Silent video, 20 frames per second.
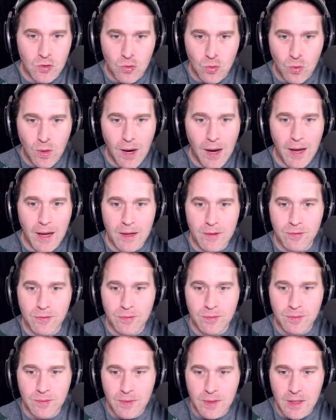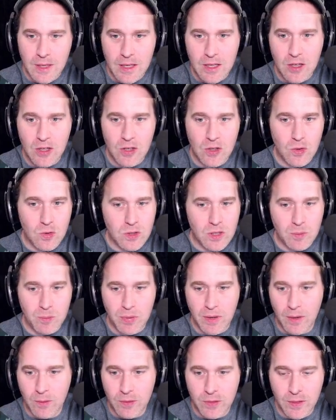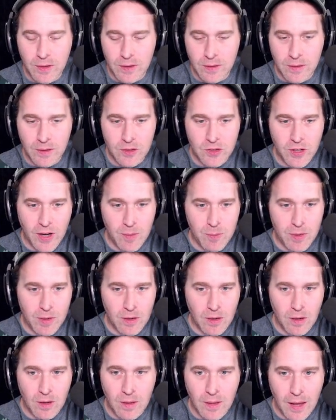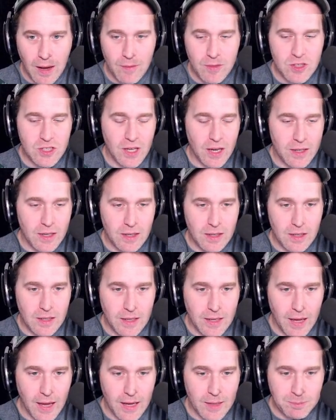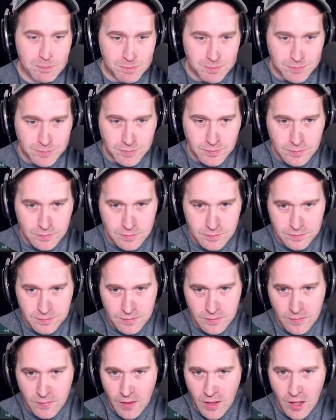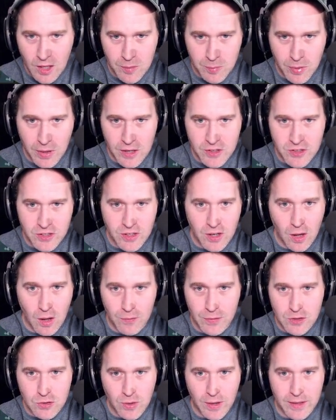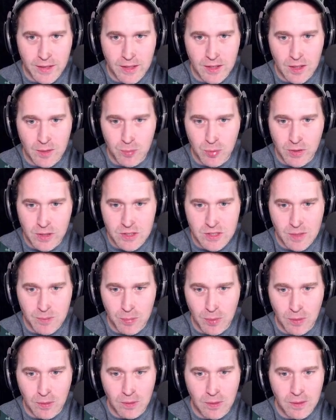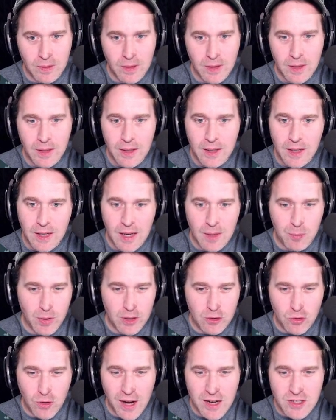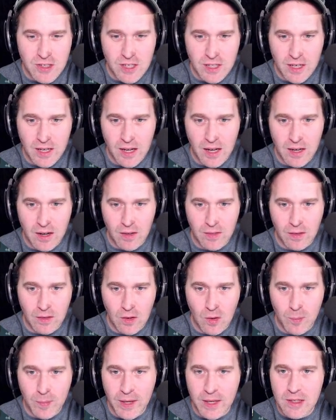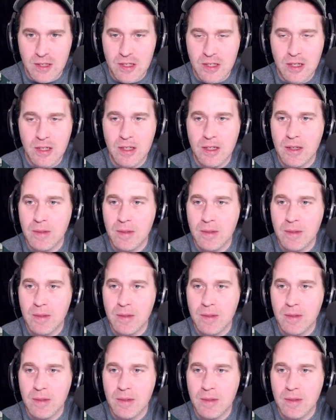drive, EQ, didn't play with the shape at all. Obviously, I didn't need a gate. Compression, all of it's right here. Pretty simple, pretty drastic cut on the low mids.